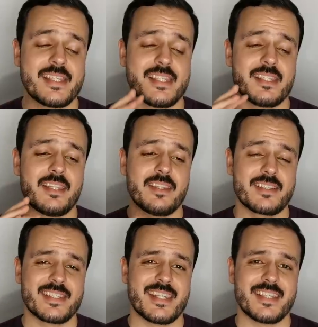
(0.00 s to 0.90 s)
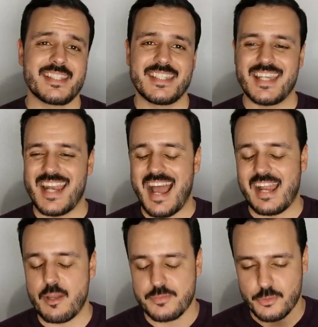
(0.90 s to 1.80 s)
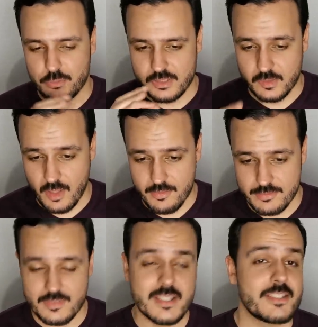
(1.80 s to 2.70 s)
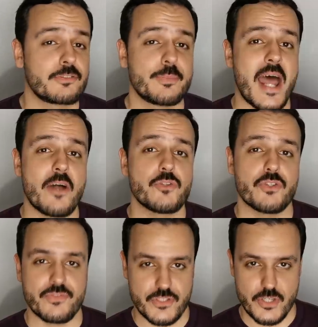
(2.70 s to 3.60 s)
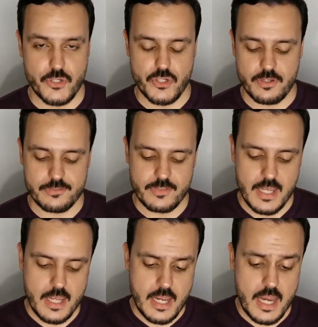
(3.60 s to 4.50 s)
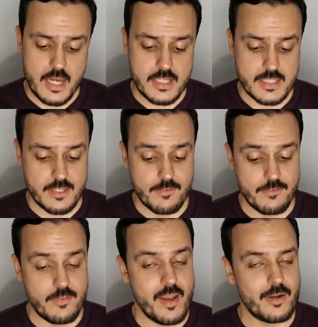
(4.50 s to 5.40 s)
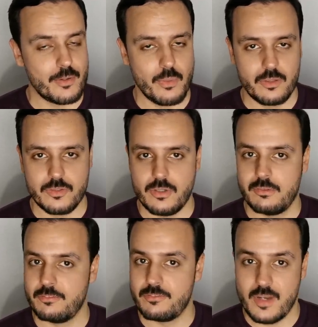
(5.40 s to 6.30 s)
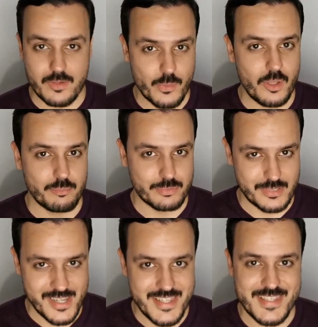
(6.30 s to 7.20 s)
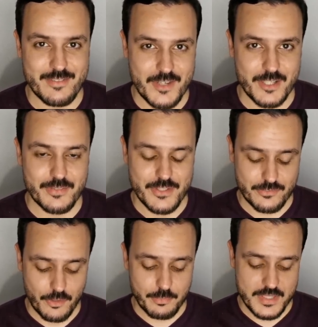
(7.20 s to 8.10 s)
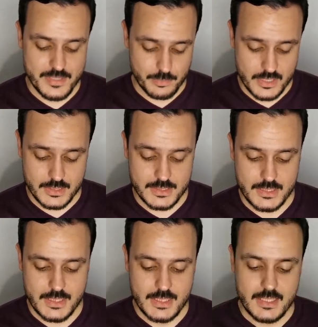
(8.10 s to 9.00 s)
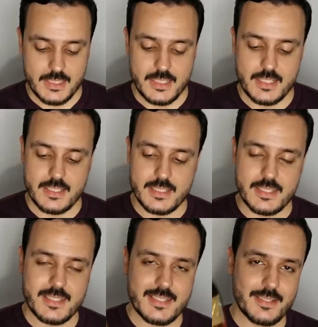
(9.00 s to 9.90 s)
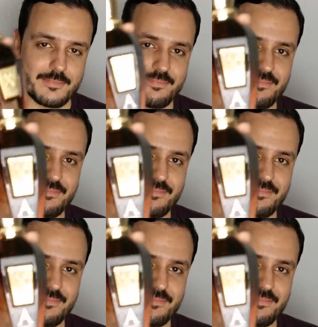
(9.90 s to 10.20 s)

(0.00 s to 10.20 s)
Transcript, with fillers: this is another scent that I absolutely love. It's from the house of Xerjoff and it's a very well known, very well praised fragrance from this brand. It is